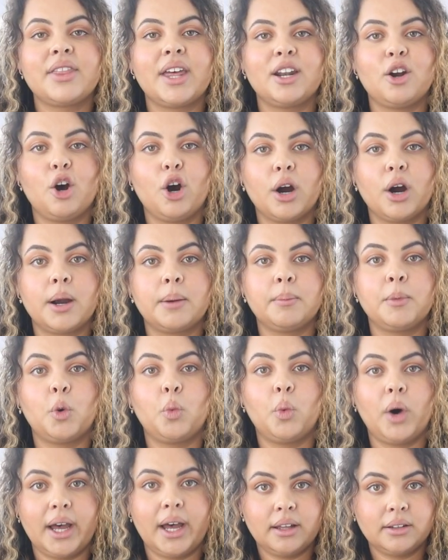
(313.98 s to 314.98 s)
that harm
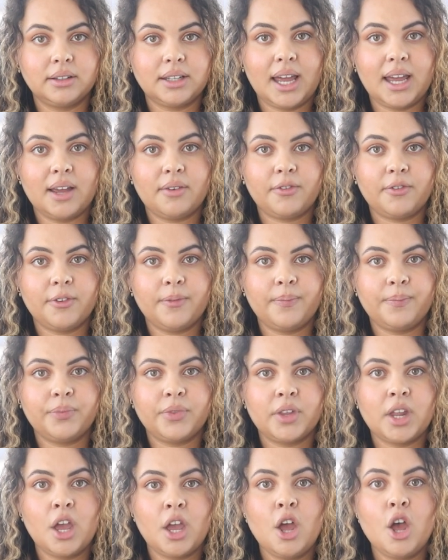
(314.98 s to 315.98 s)
wildlife.
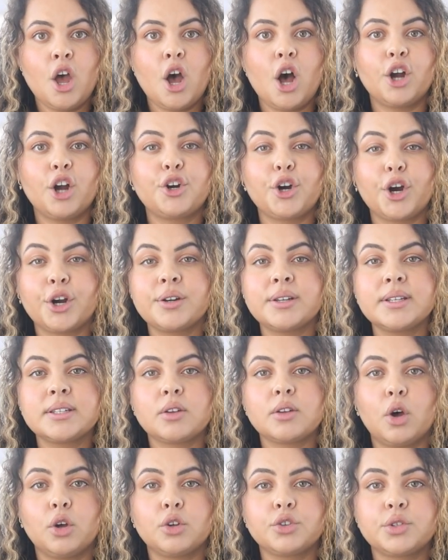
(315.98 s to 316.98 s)
A garden
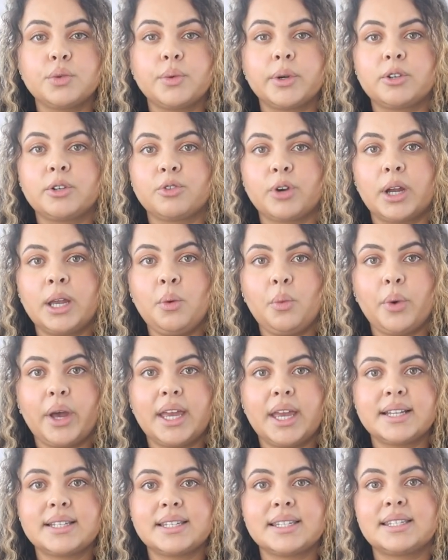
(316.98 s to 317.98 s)
is also a great
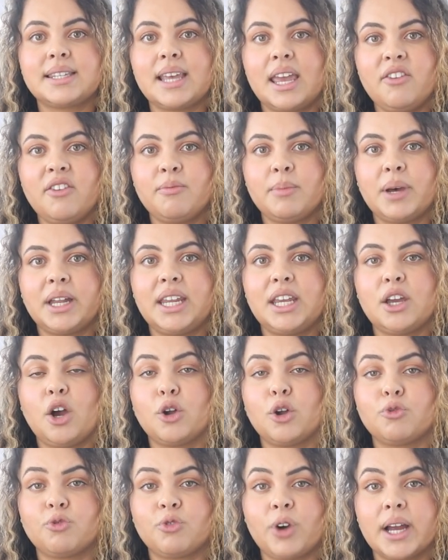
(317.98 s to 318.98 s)
way to save money
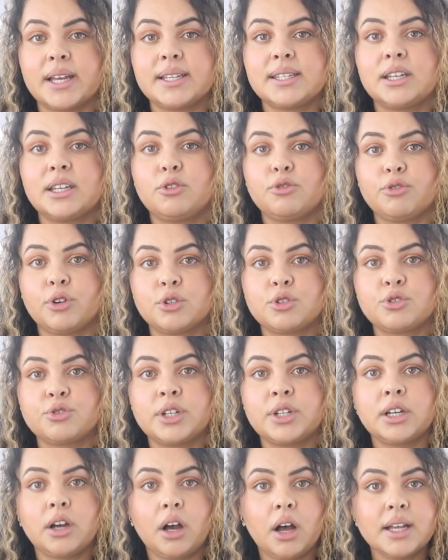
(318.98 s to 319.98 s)
on rising
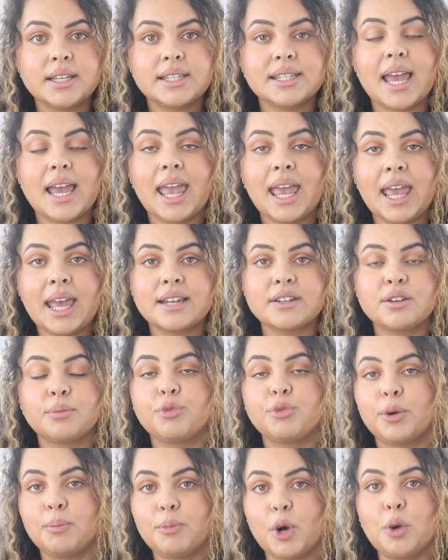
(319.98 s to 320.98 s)
grocery costs
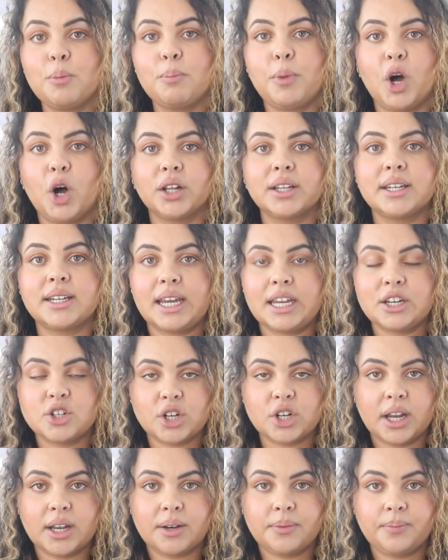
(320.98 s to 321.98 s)
and promote
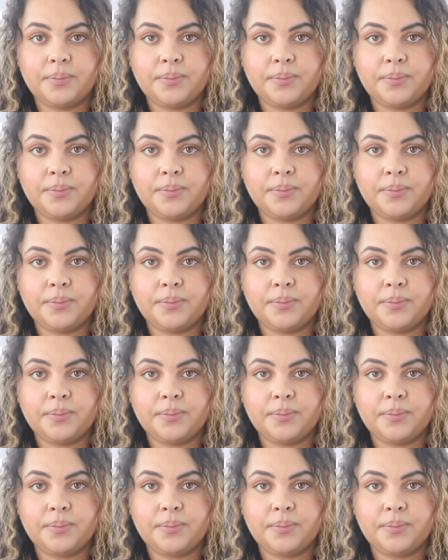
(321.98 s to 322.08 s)
pollination.